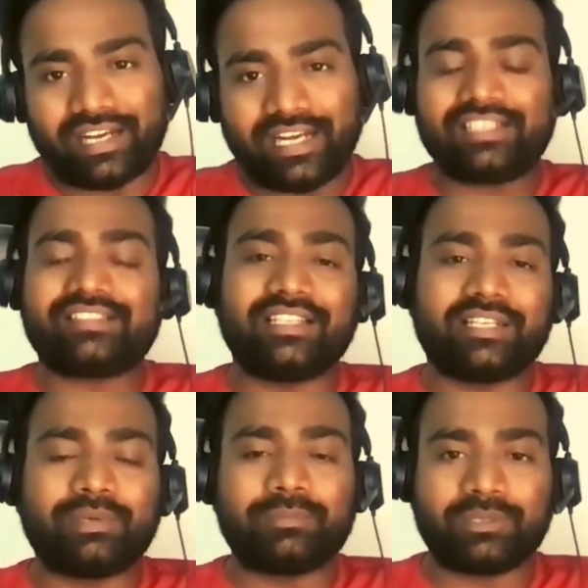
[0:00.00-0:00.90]
I still
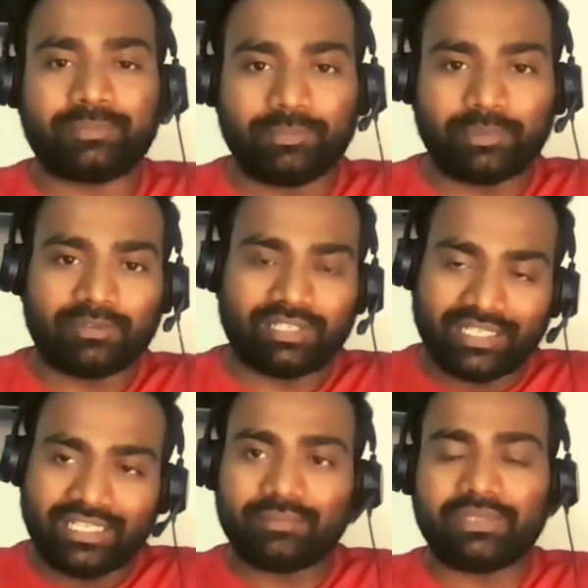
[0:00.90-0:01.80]
remember people were
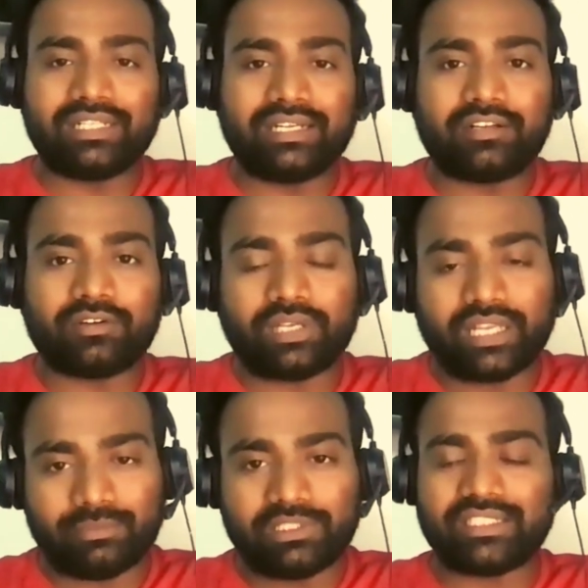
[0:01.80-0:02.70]
telling me that,
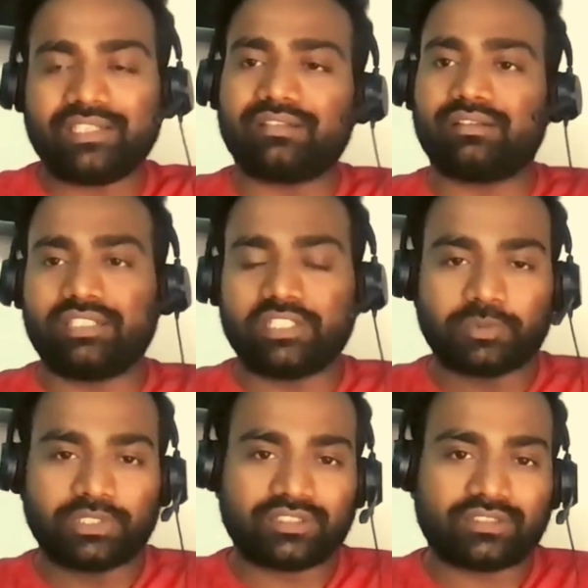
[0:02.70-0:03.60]
okay, Abhishek,
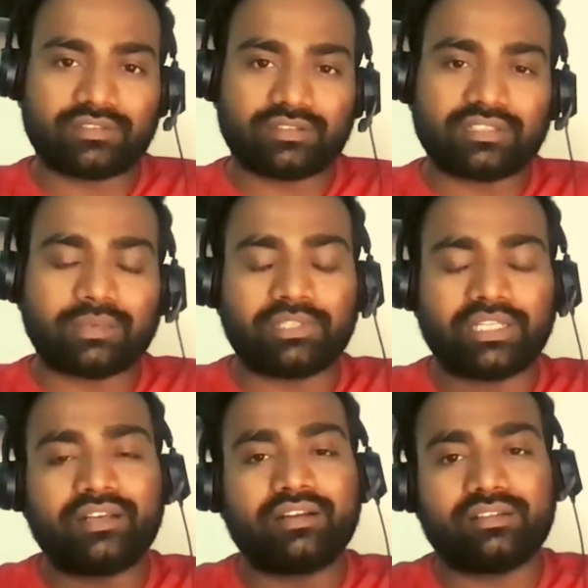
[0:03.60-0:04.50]
this was
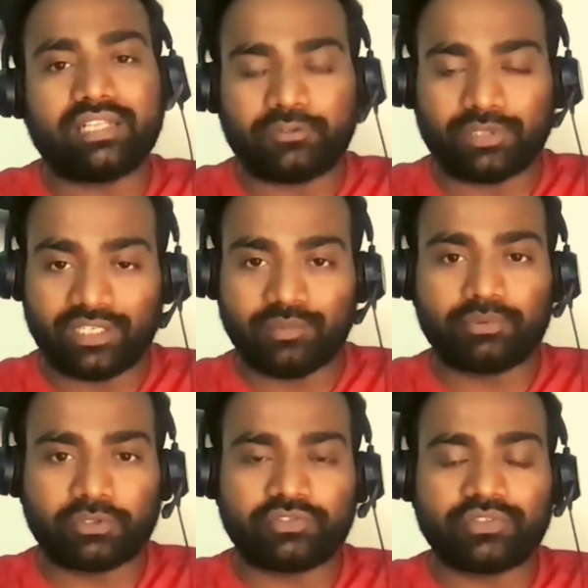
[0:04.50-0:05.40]
something that you can
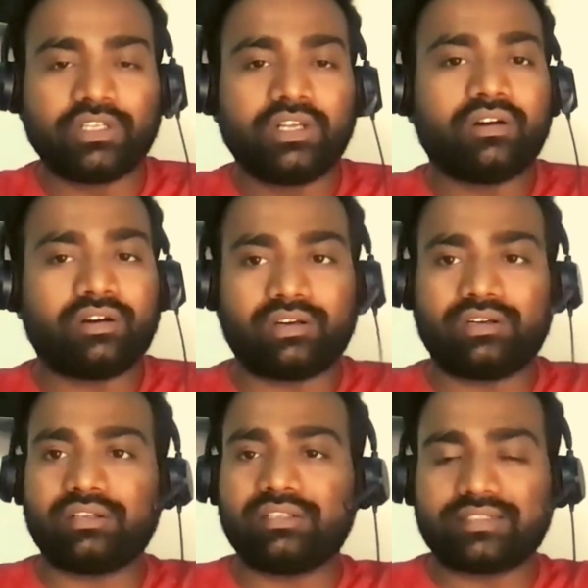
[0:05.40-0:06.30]
improve,
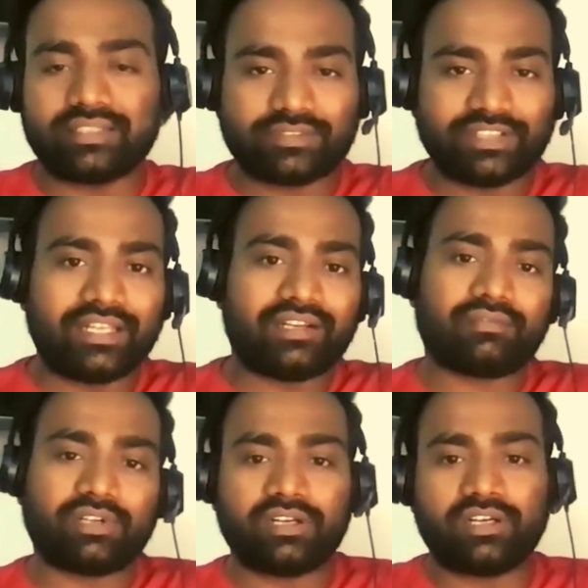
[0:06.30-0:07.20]
or this is where
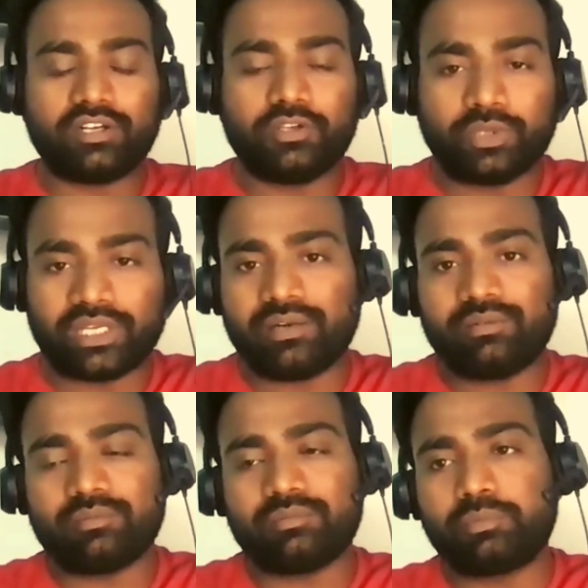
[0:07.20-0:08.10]
you
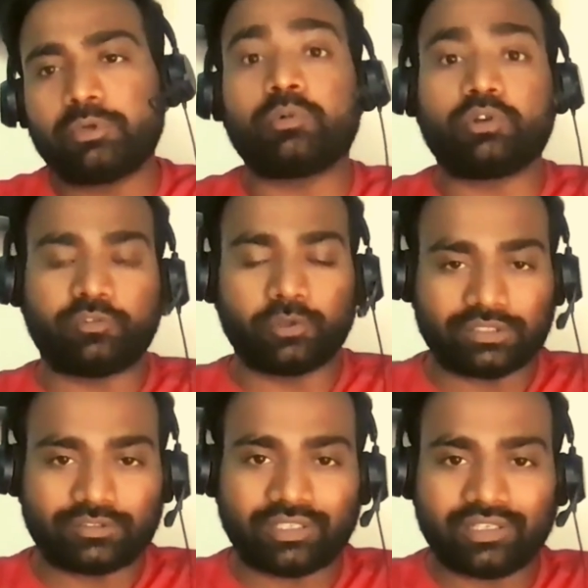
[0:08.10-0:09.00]
can put more
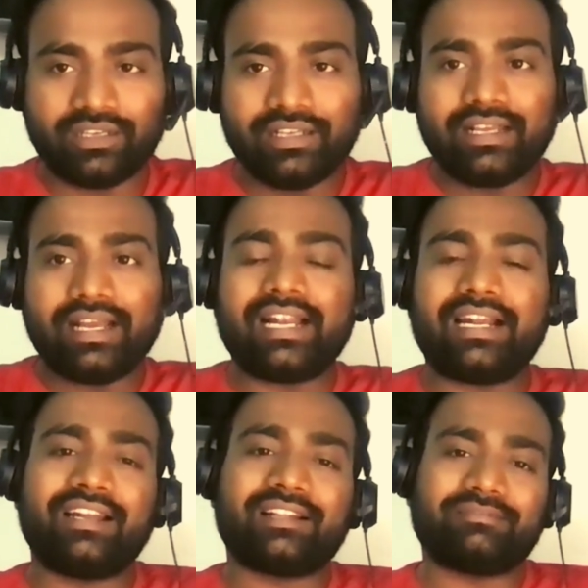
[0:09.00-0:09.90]
focus on.
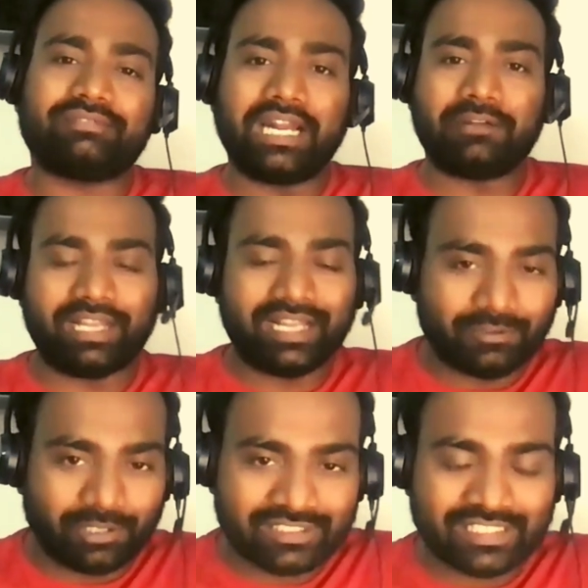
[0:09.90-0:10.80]
And that way I
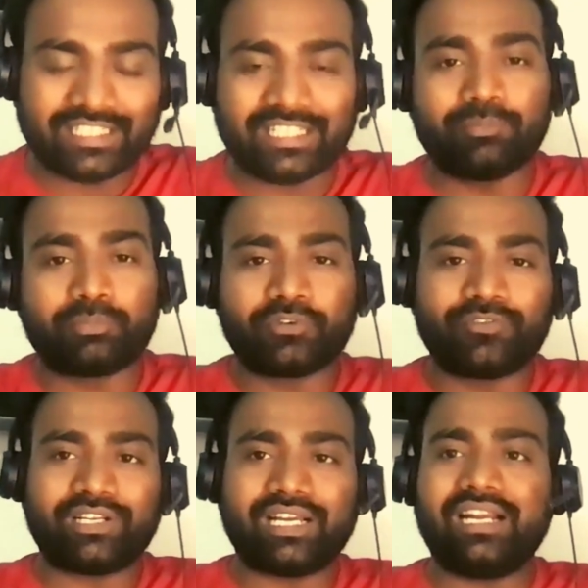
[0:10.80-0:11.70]
constantly
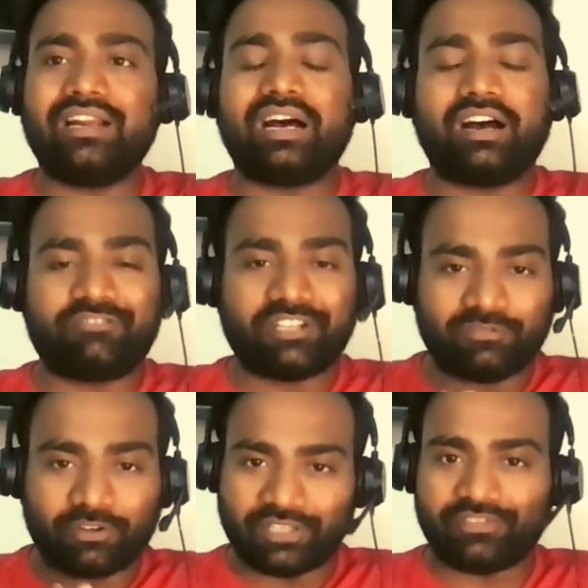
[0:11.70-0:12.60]
improved. And
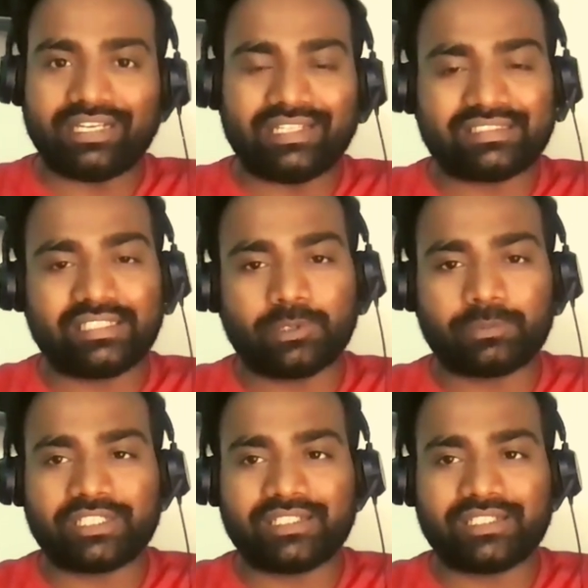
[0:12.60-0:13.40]
after 45 days DevOps